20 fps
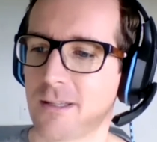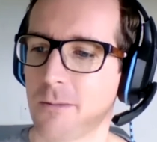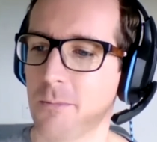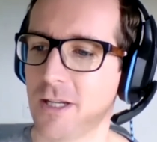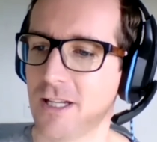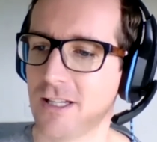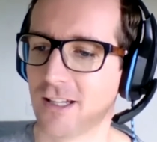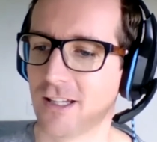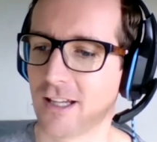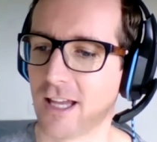
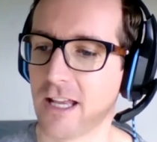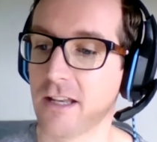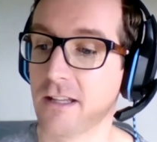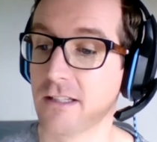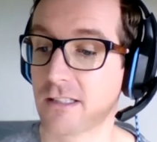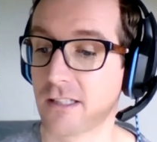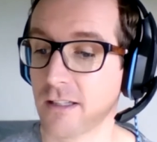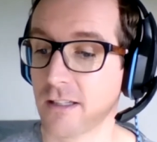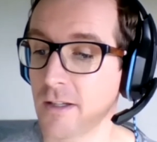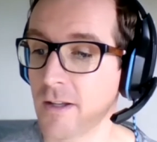amazing. And
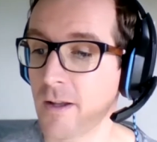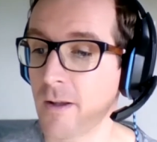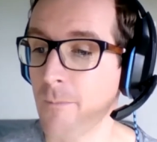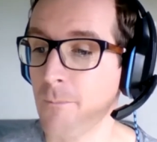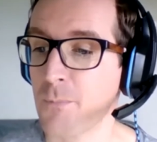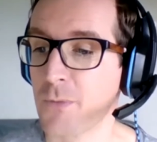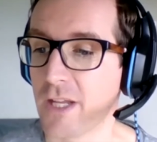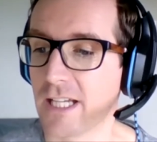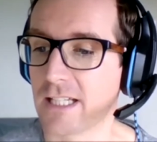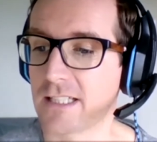it's
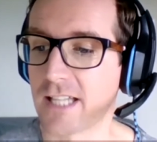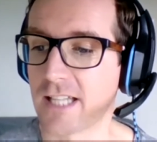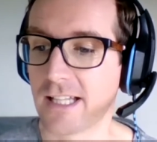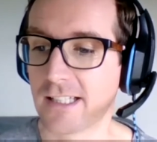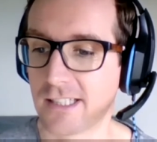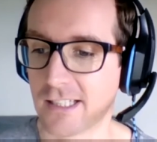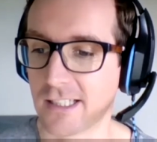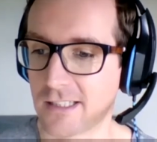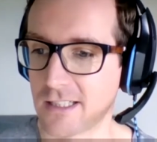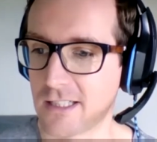
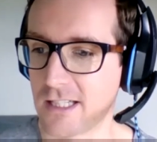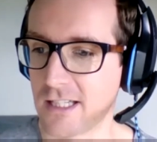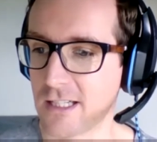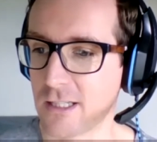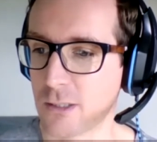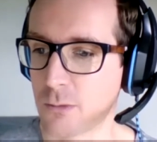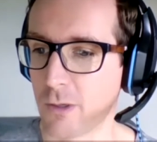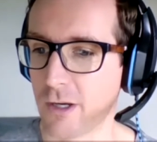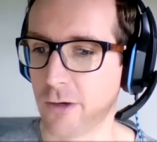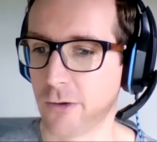exciting to see
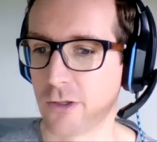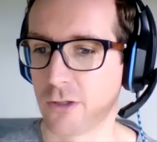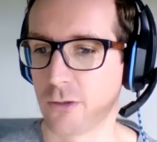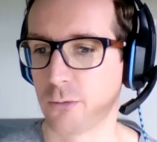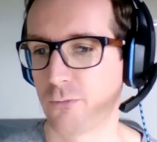as well,